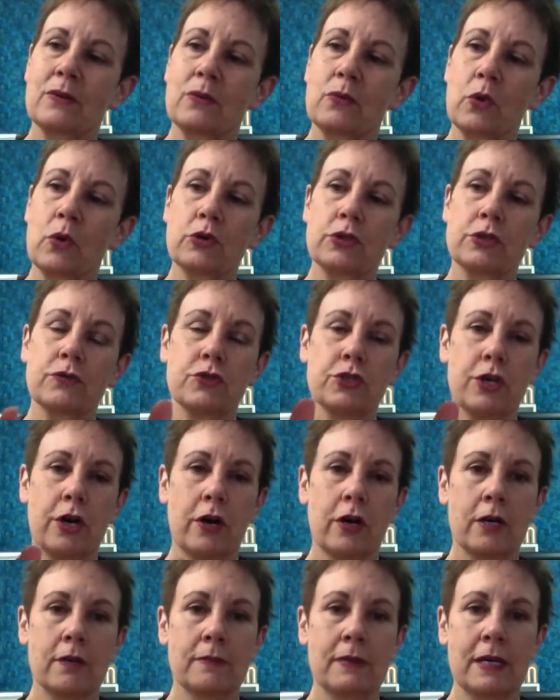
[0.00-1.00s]
Rose of
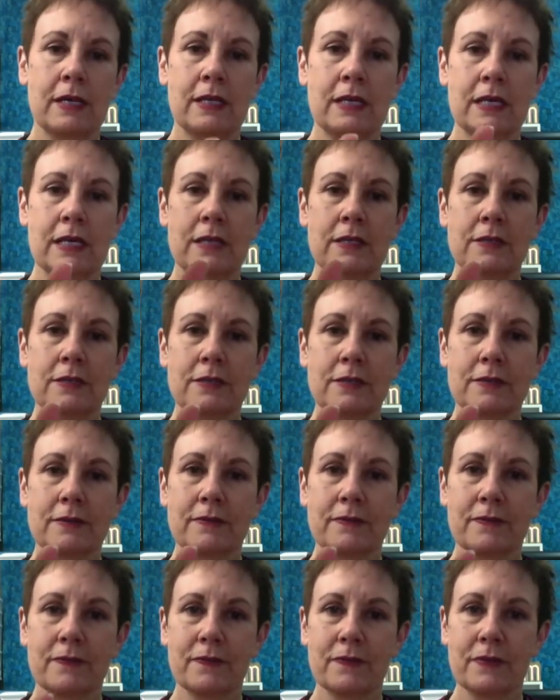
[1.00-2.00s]
Sharon made these
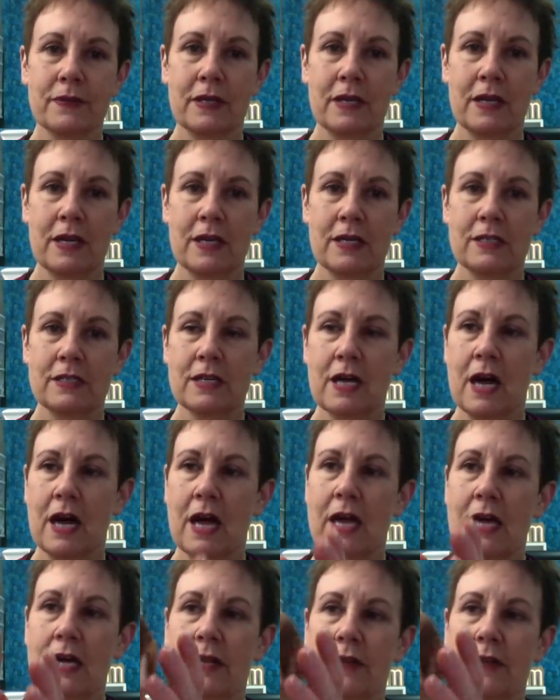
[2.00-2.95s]
die,